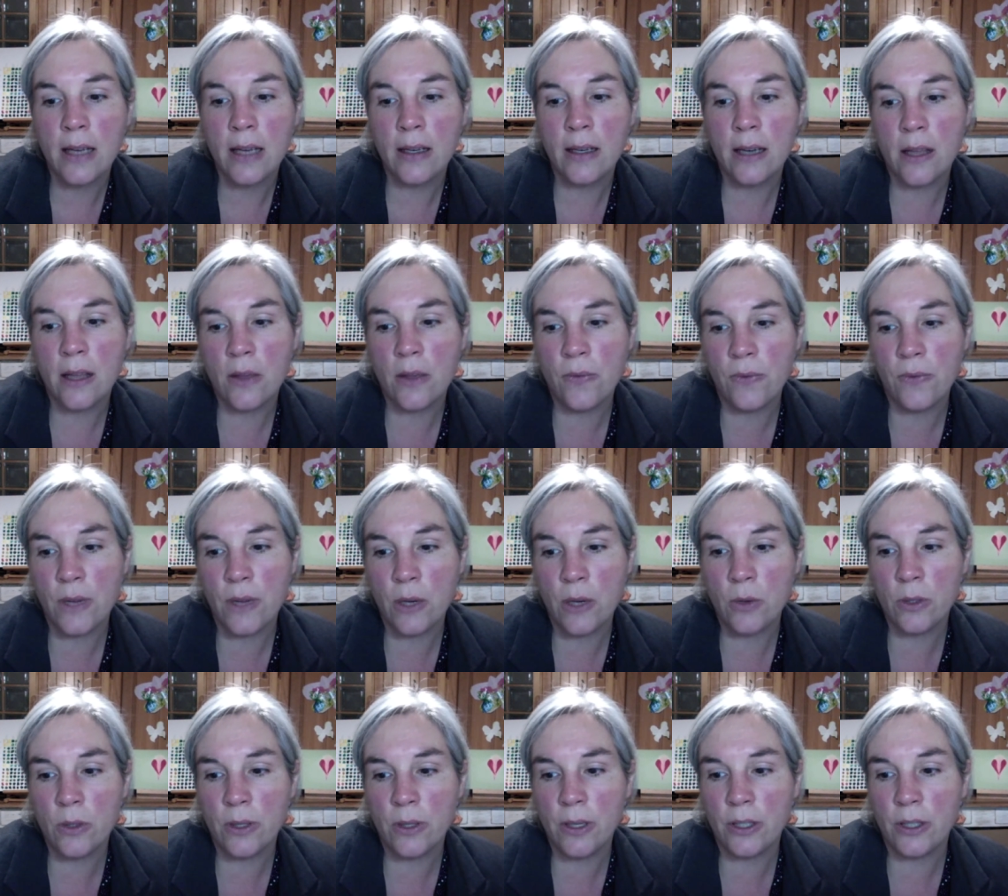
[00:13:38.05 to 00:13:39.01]
near the
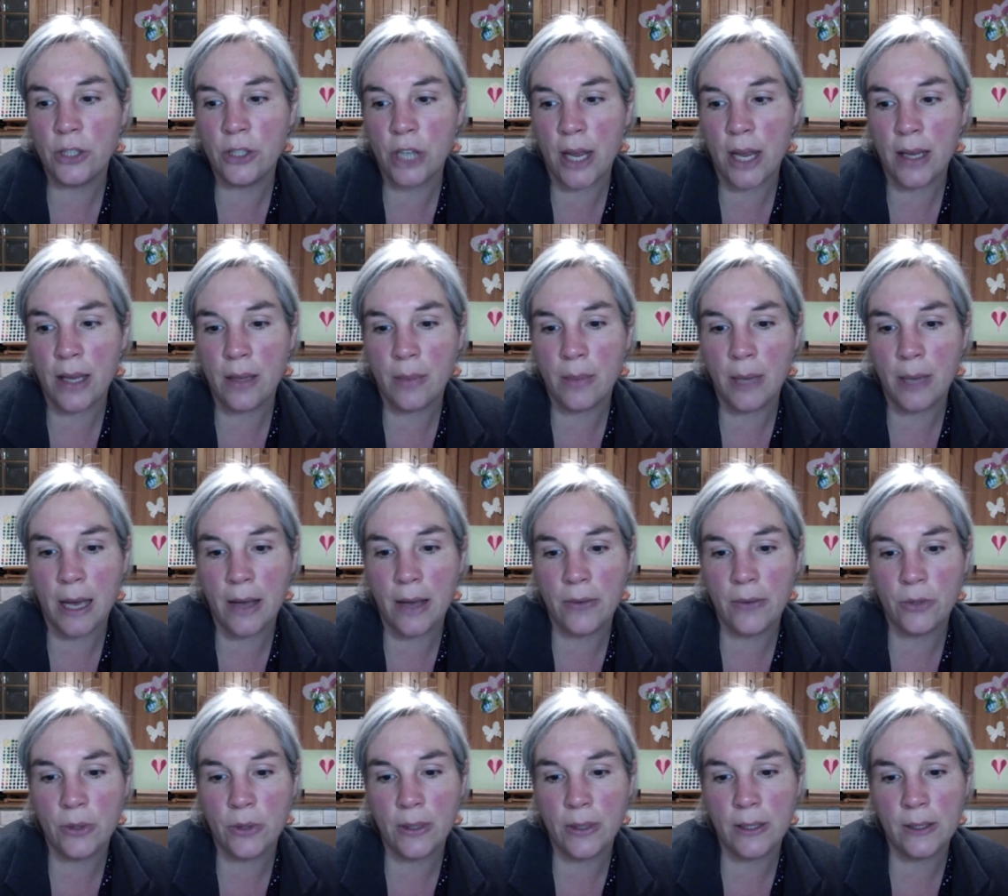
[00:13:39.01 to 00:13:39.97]
field that Jacob
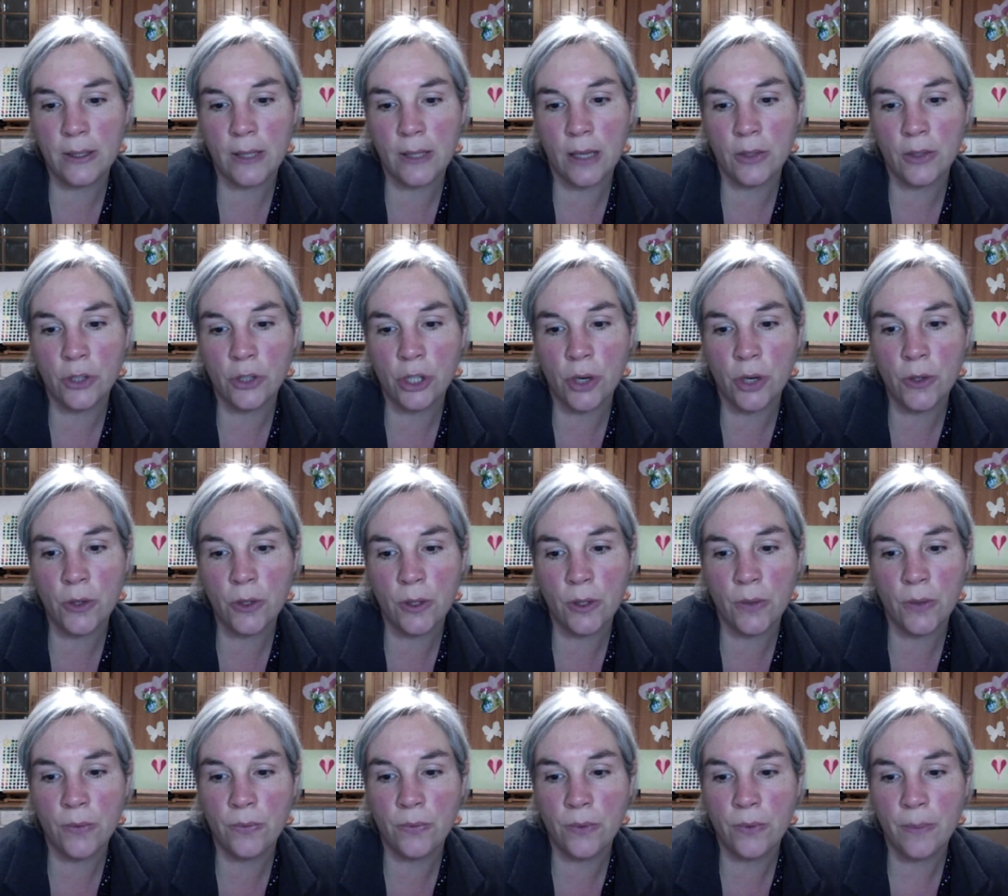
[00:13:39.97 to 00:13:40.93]
gave to his son
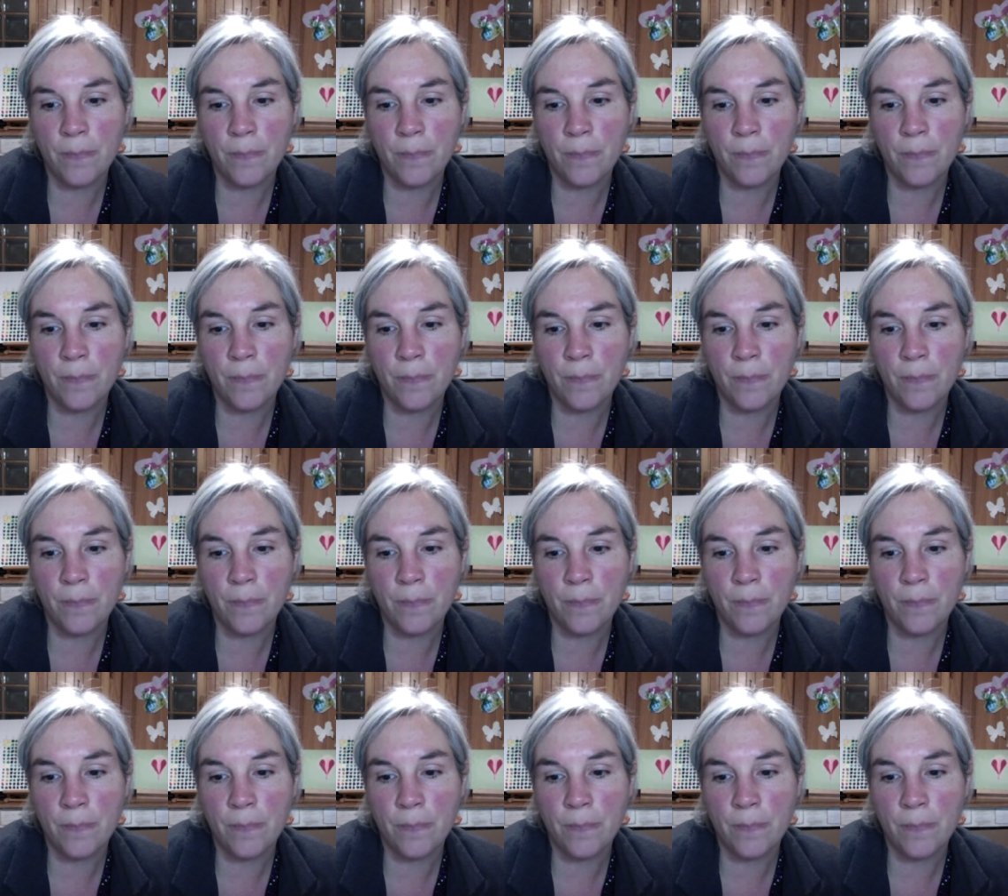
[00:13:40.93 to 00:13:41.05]
Joseph.